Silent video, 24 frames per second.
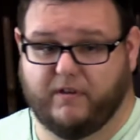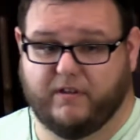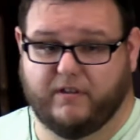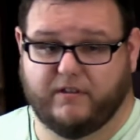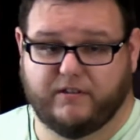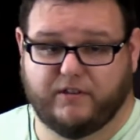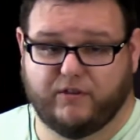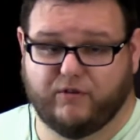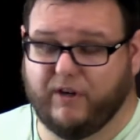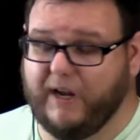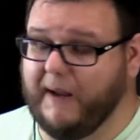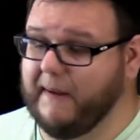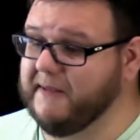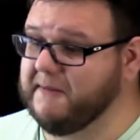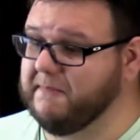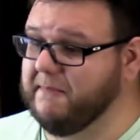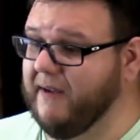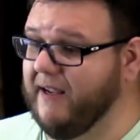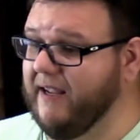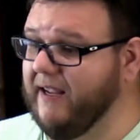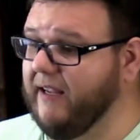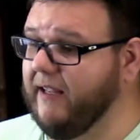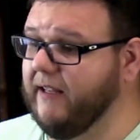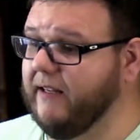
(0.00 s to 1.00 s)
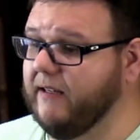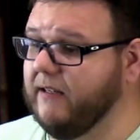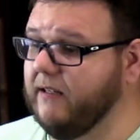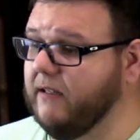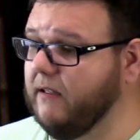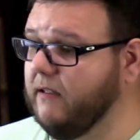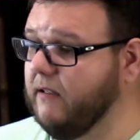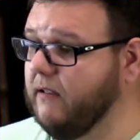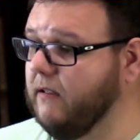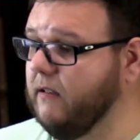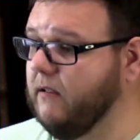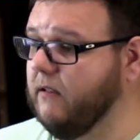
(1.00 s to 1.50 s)
She grabs my hand.
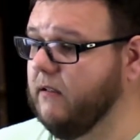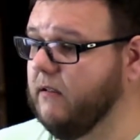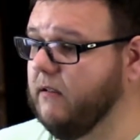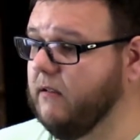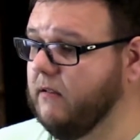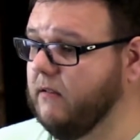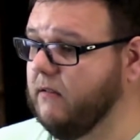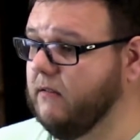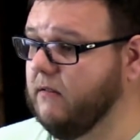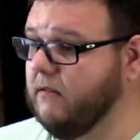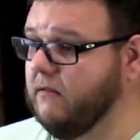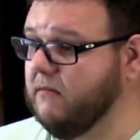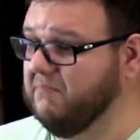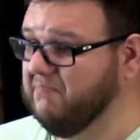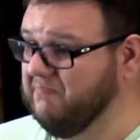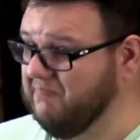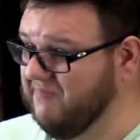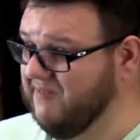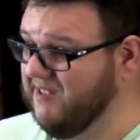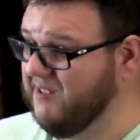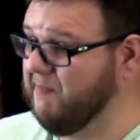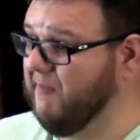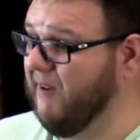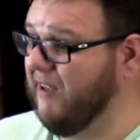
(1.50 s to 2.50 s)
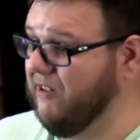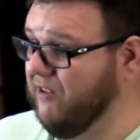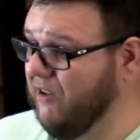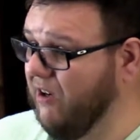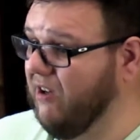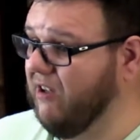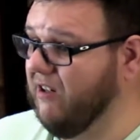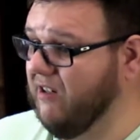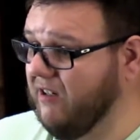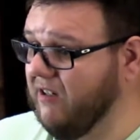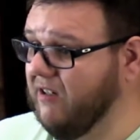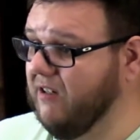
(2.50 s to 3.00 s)
It's my
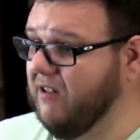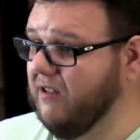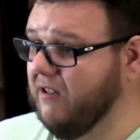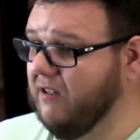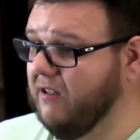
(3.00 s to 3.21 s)
daughter.